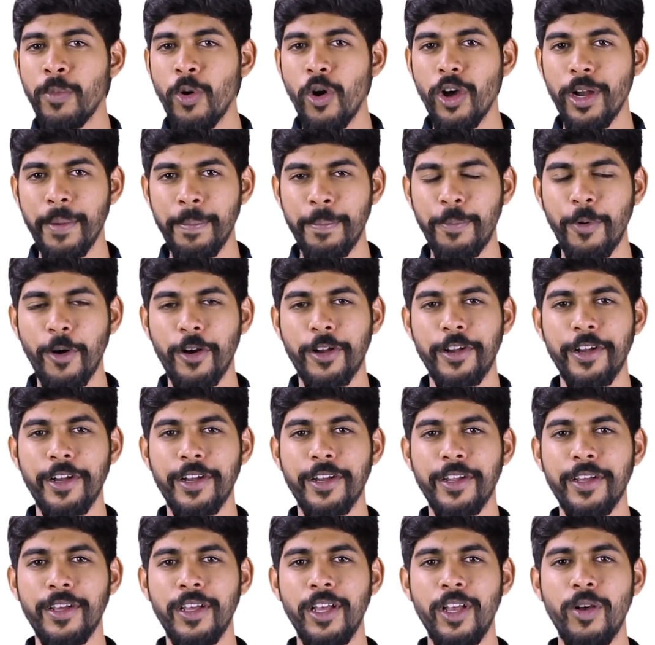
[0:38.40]
more
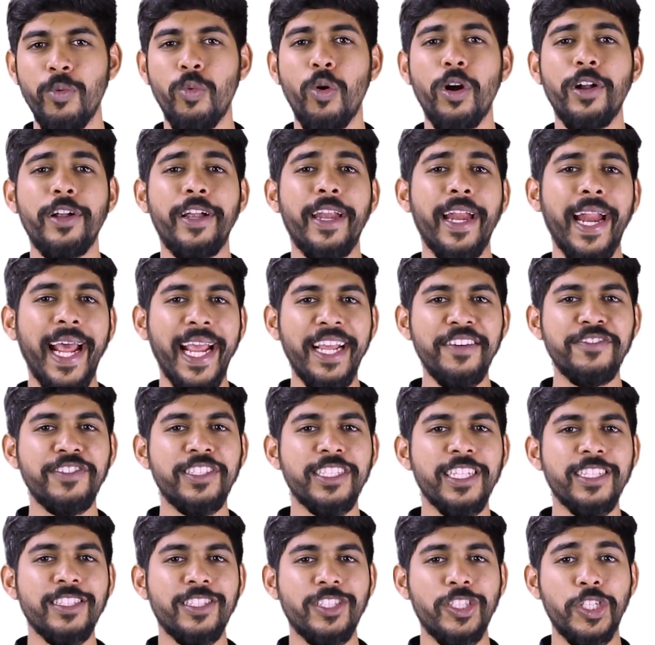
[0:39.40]
important, what
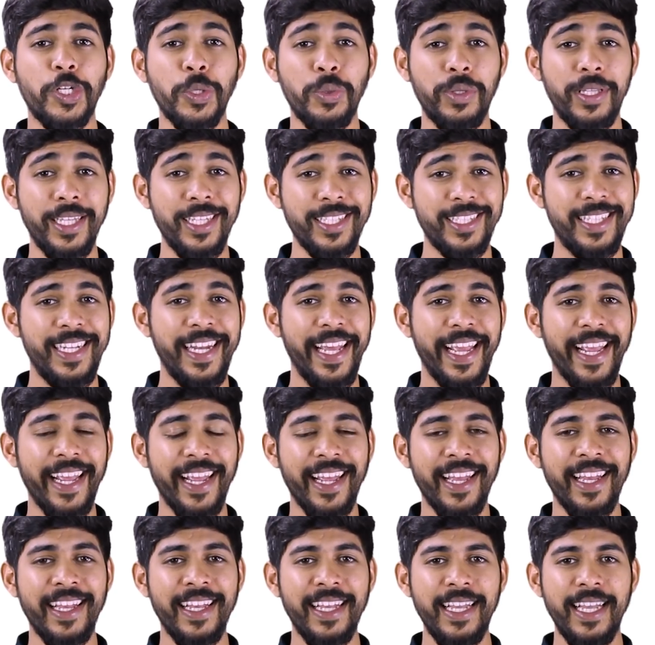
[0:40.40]
drives us to this
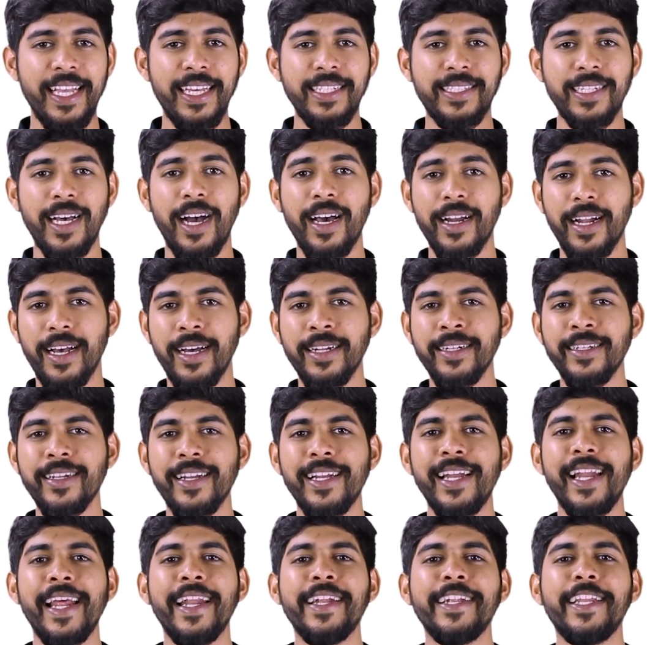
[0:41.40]
day is our
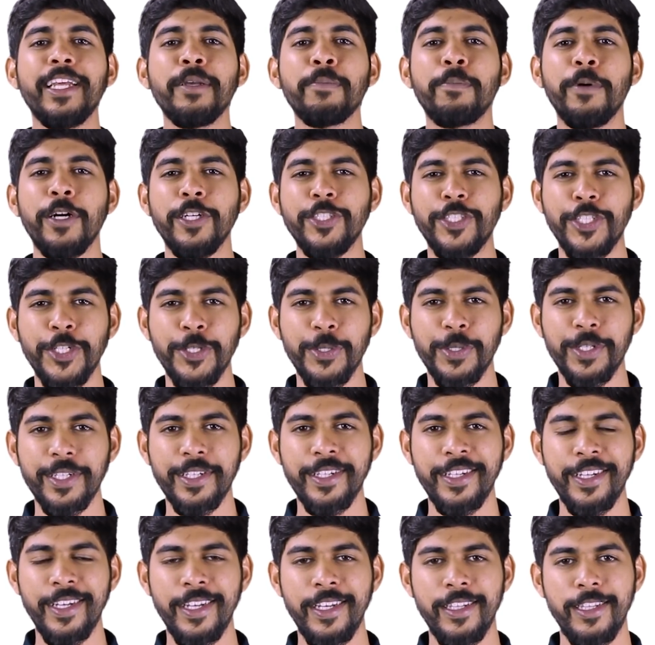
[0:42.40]
unrelenting
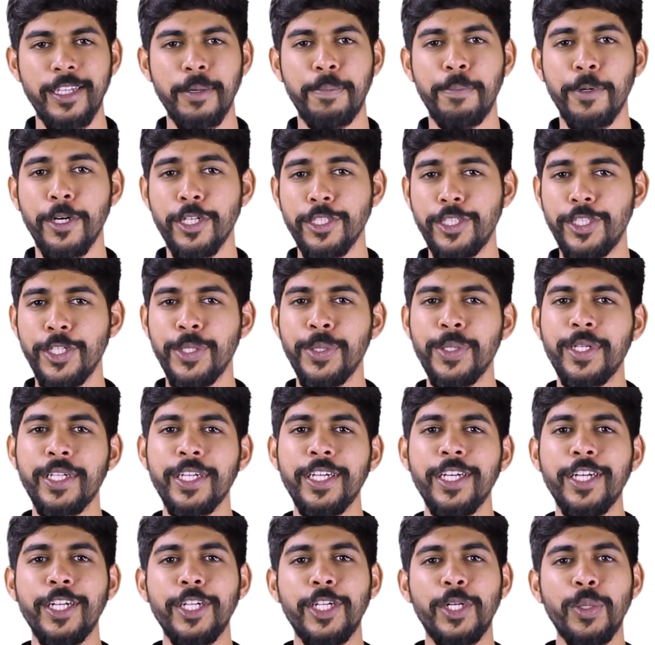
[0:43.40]
pursuit. The
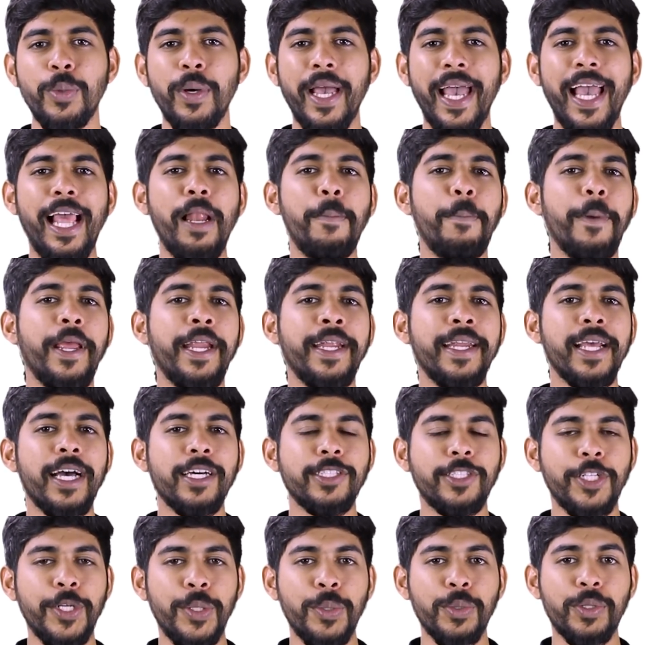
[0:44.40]
pursuit to help
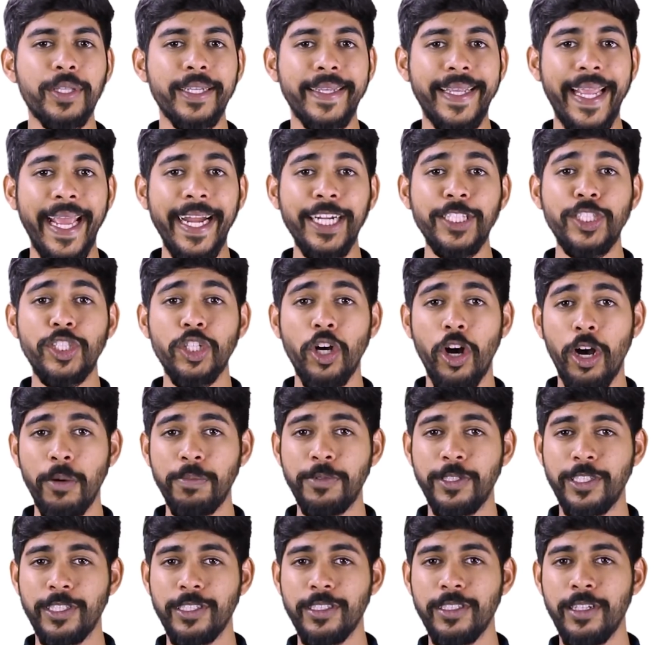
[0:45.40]
India's youth get
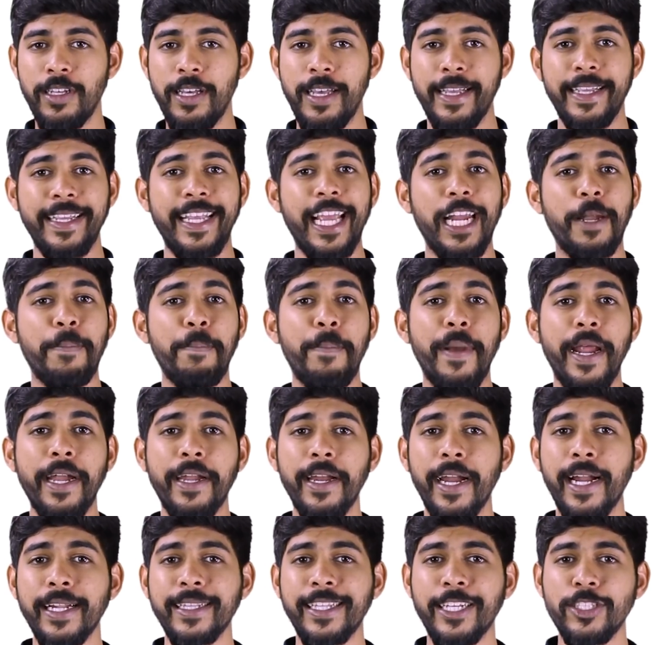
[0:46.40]
jobs, get
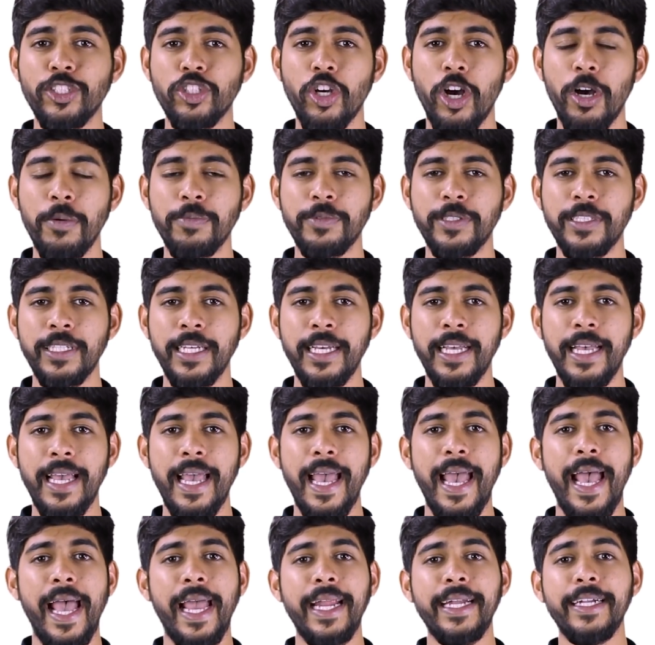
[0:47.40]
better at their jobs,
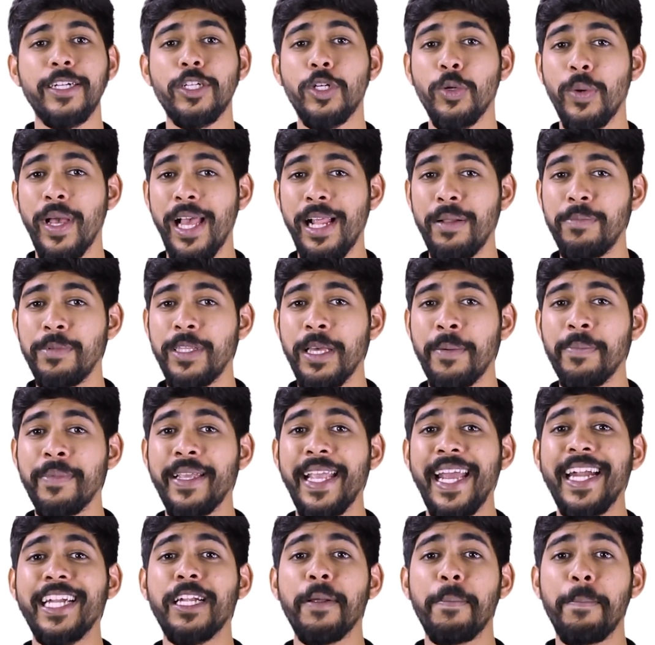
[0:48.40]
and to help them
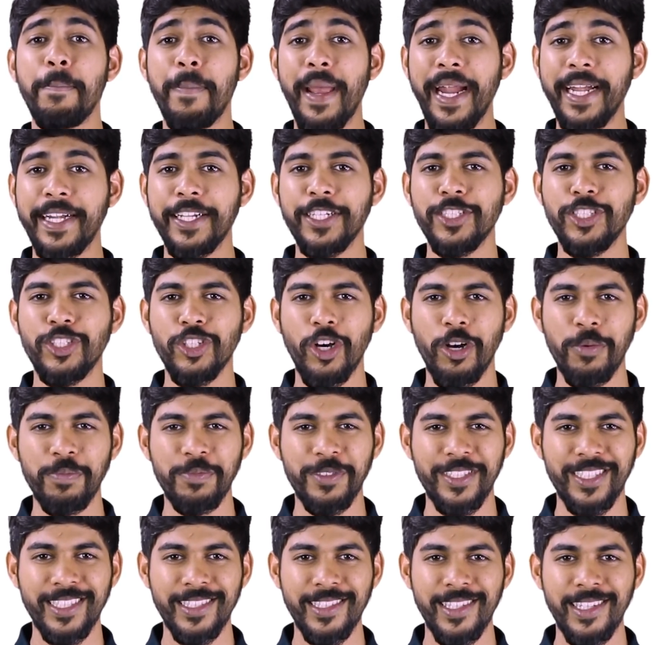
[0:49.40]
get better
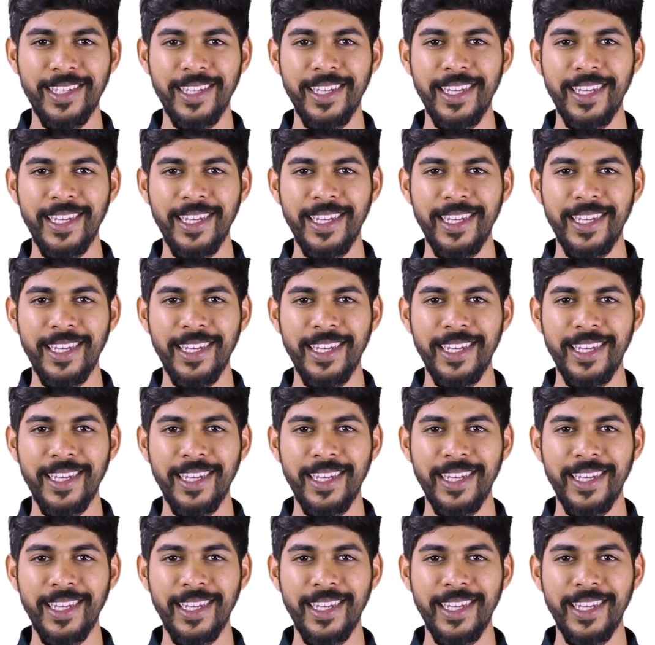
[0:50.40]
jobs.